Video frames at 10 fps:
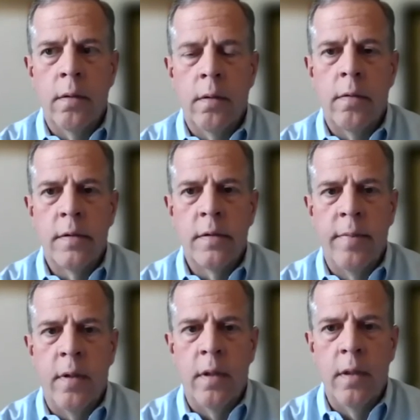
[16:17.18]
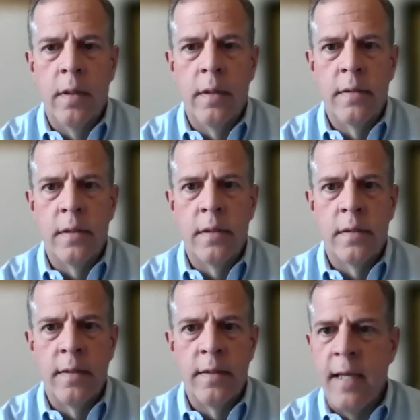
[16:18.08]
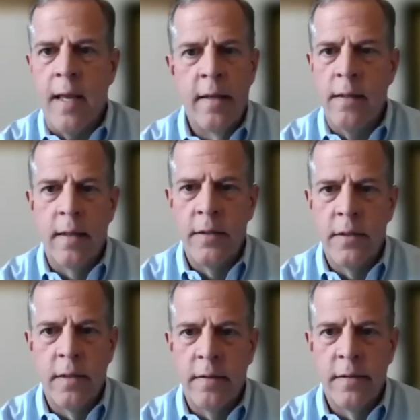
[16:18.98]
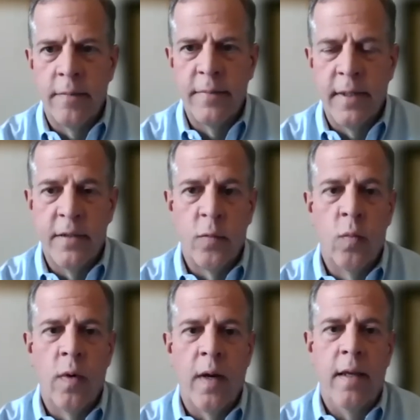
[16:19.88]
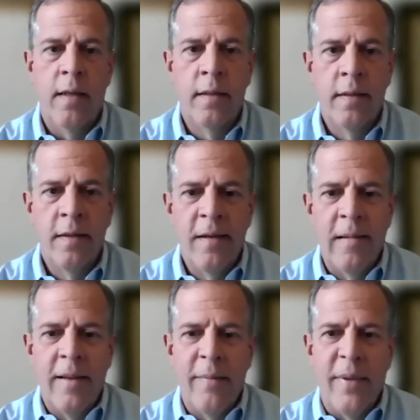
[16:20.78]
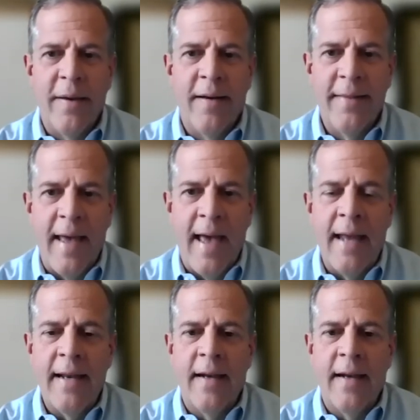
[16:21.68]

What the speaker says: crystal ball is just an intent engine or something. It's way beyond that.